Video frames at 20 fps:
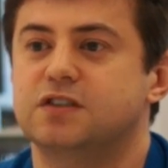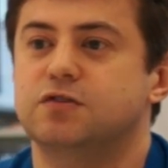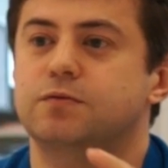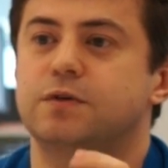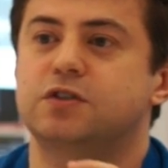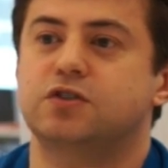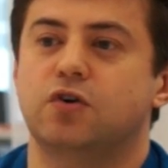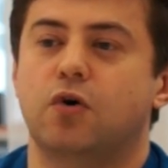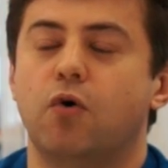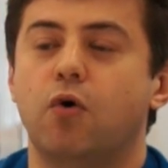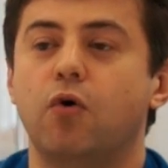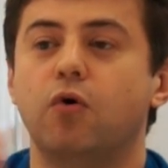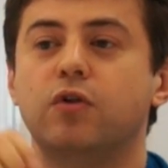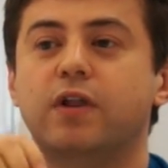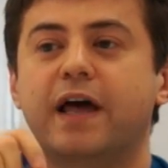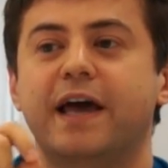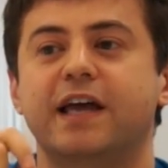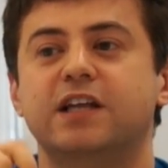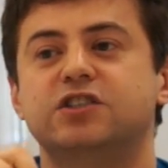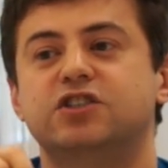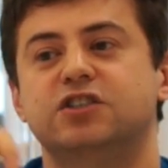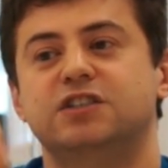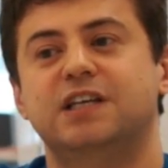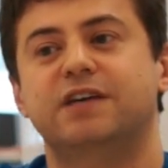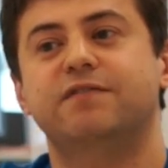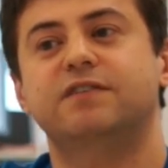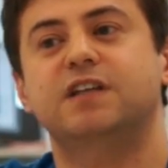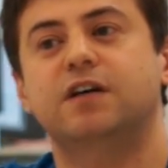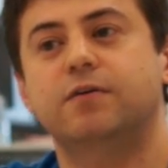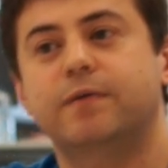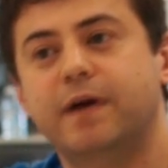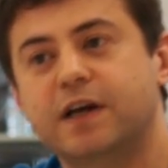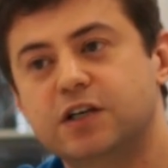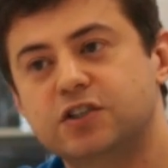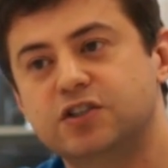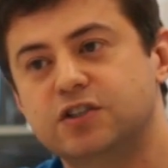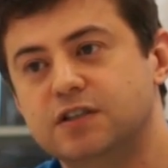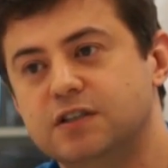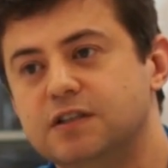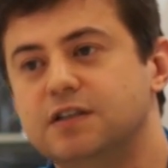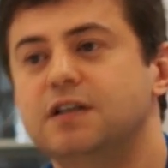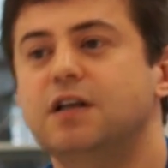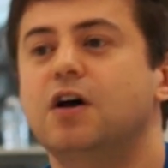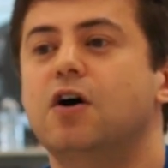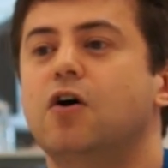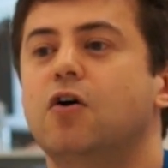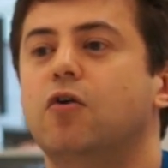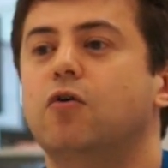in which all edges have a direction,